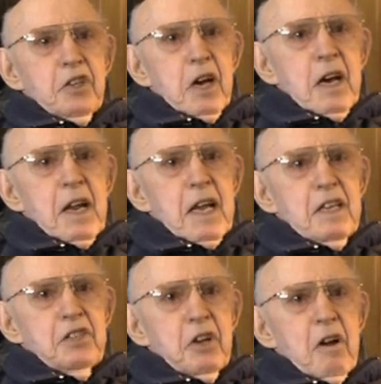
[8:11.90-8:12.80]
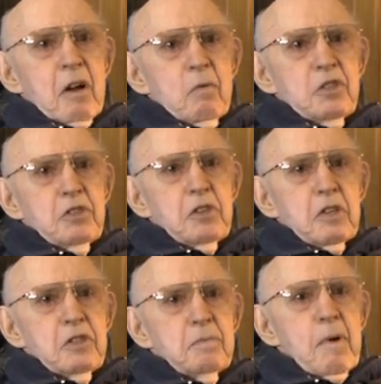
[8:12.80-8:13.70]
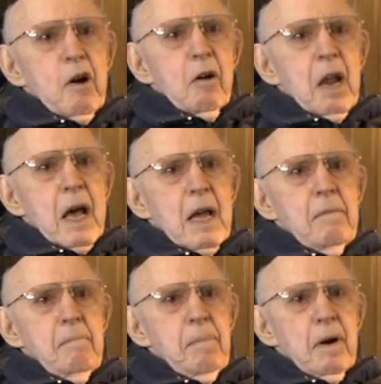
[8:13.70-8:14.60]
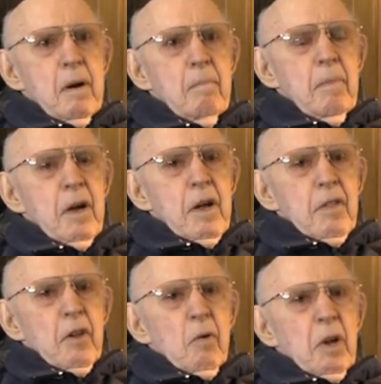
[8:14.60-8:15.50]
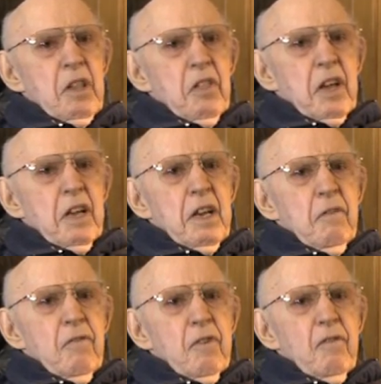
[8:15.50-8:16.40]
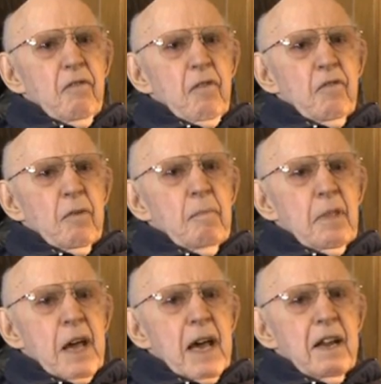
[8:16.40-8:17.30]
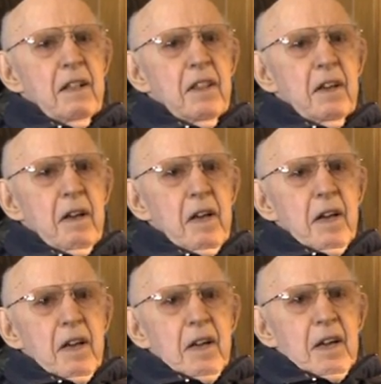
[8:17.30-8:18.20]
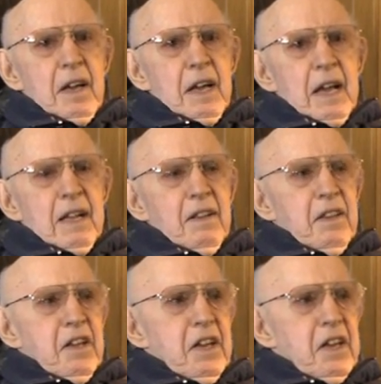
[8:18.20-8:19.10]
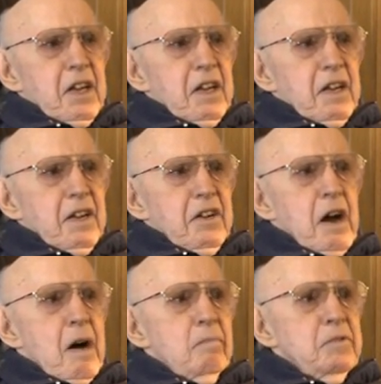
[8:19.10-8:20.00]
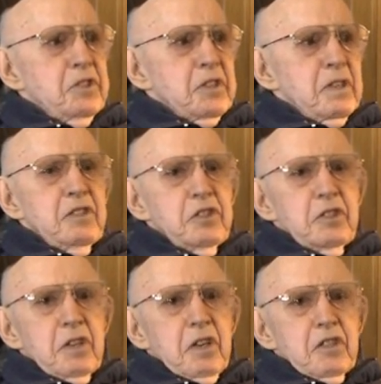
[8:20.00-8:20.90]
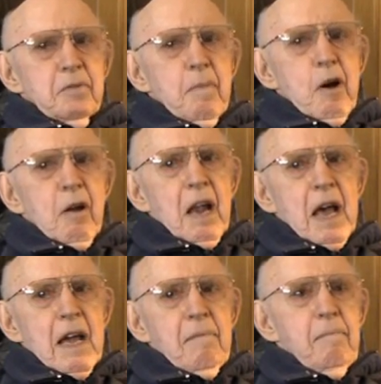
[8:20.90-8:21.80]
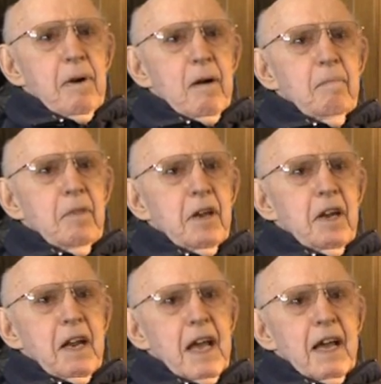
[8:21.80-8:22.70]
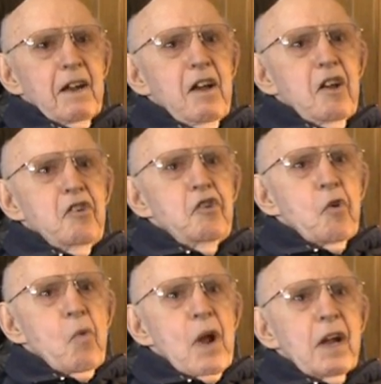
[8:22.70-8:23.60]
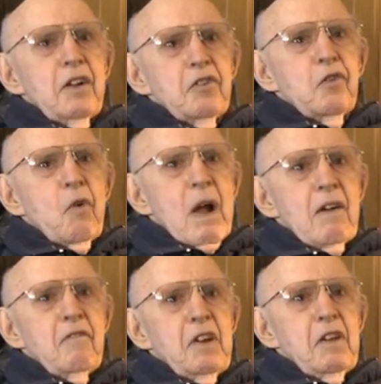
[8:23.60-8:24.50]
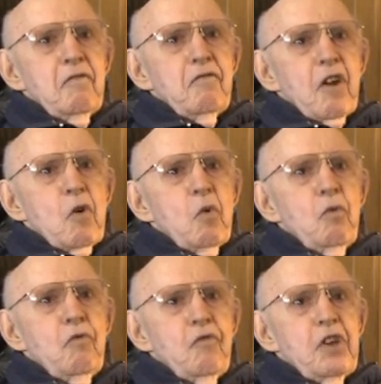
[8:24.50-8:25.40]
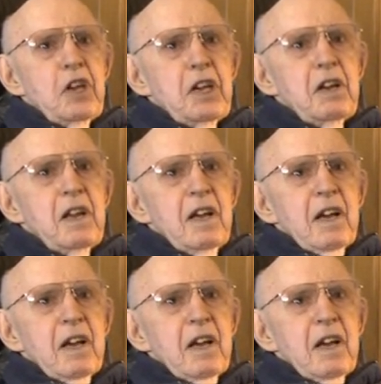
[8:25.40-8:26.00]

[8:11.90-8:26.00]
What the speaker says: John Azar. It was a small line pump. The only thing different from that and the Thompson's small line pump, that it had direct gravity flow feed.